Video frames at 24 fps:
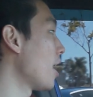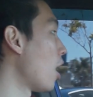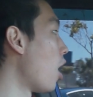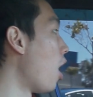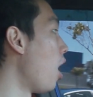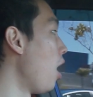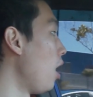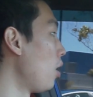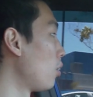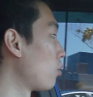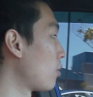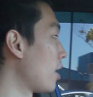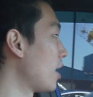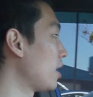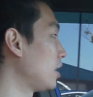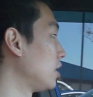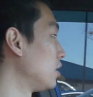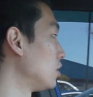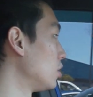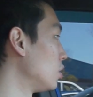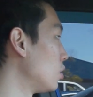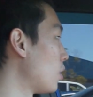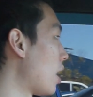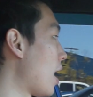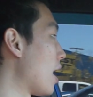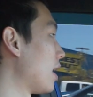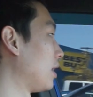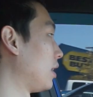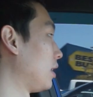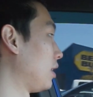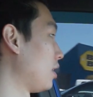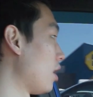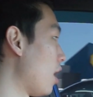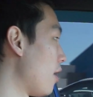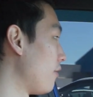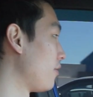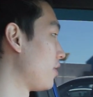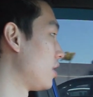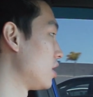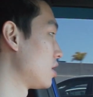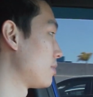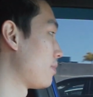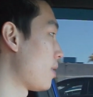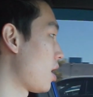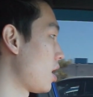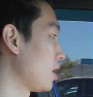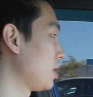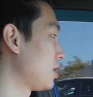already knew I loved
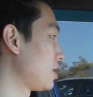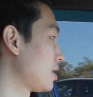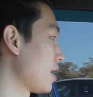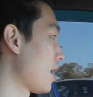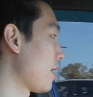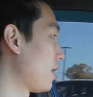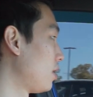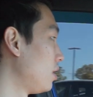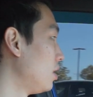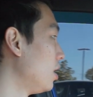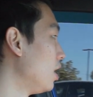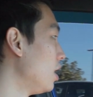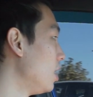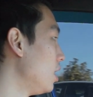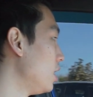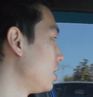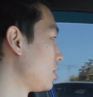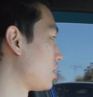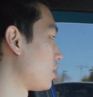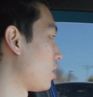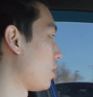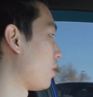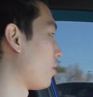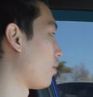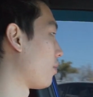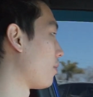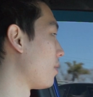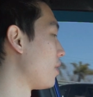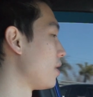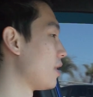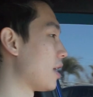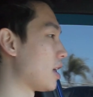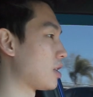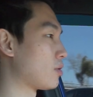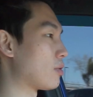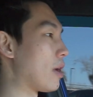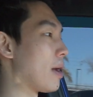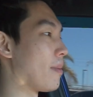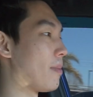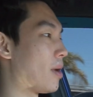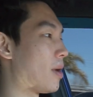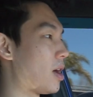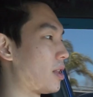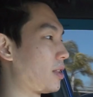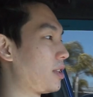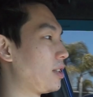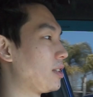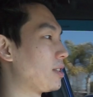this body style, so that's why I
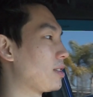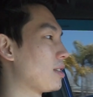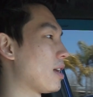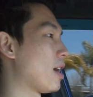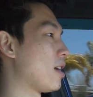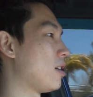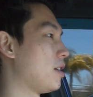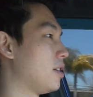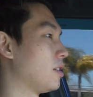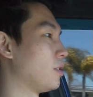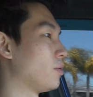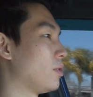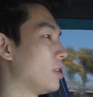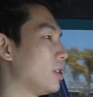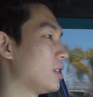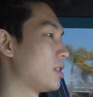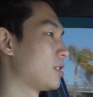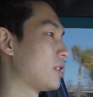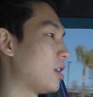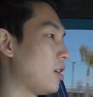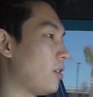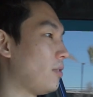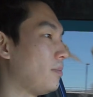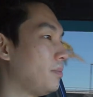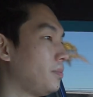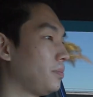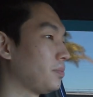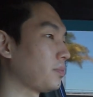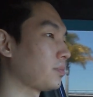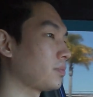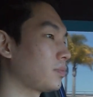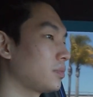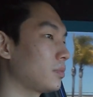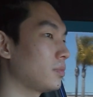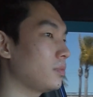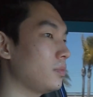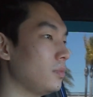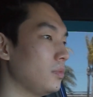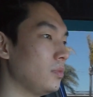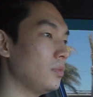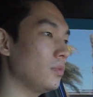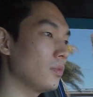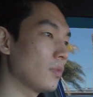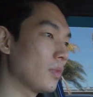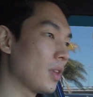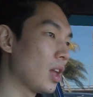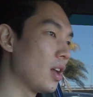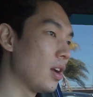bought this style anyway. So
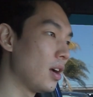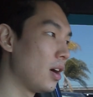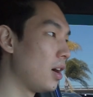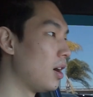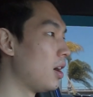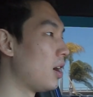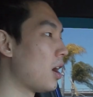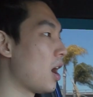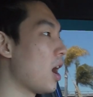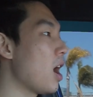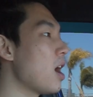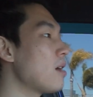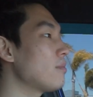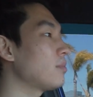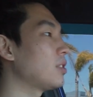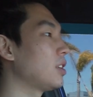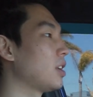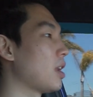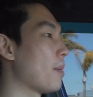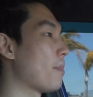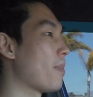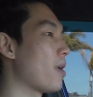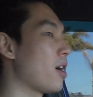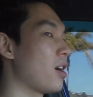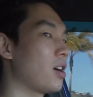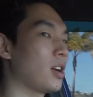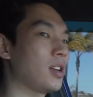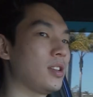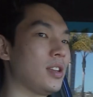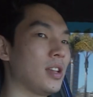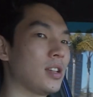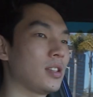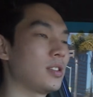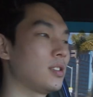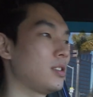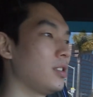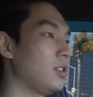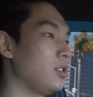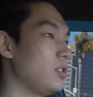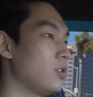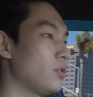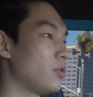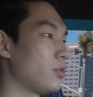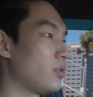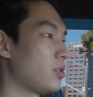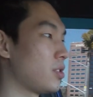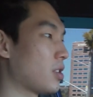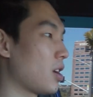I'm gonna park next to
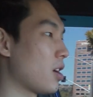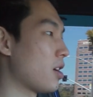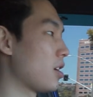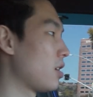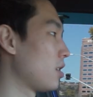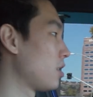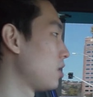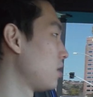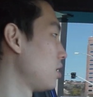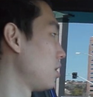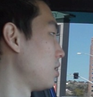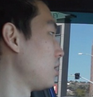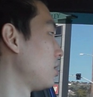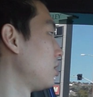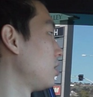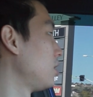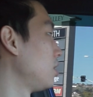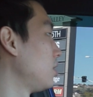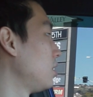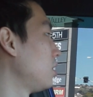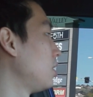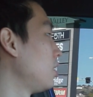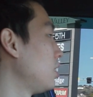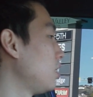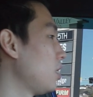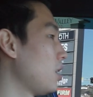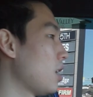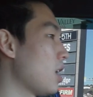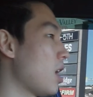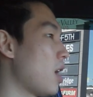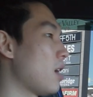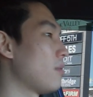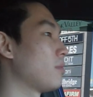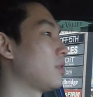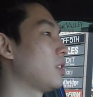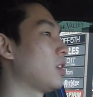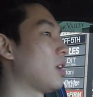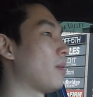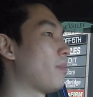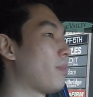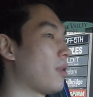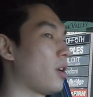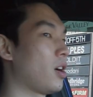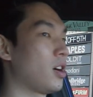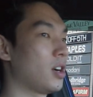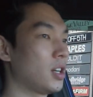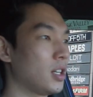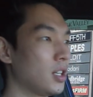you, sir. I'm gonna
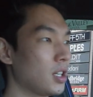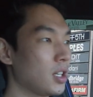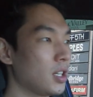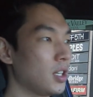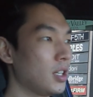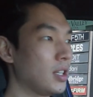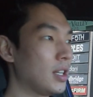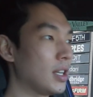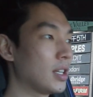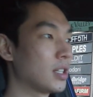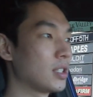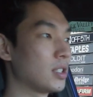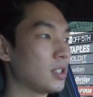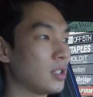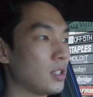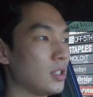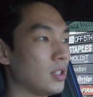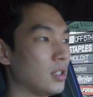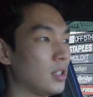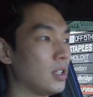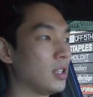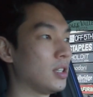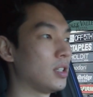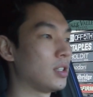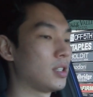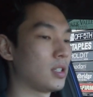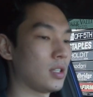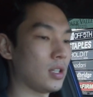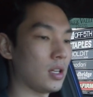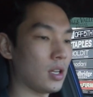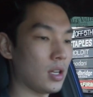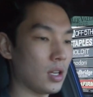park next to this